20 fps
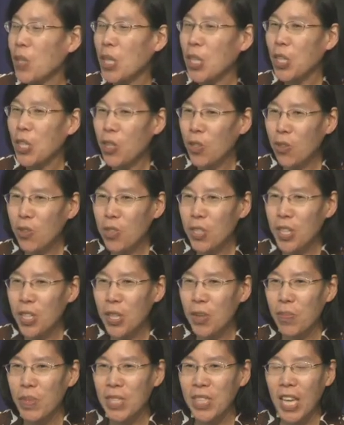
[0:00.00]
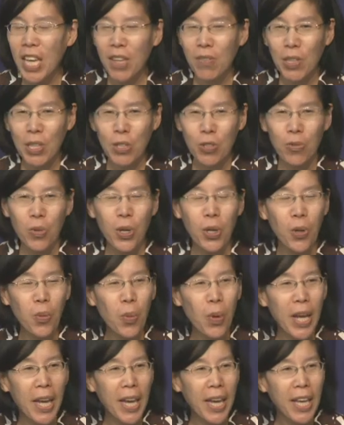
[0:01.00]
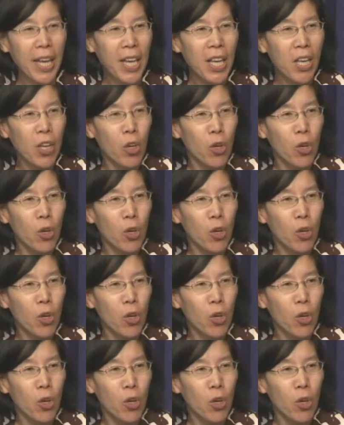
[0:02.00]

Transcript: huge savings right away,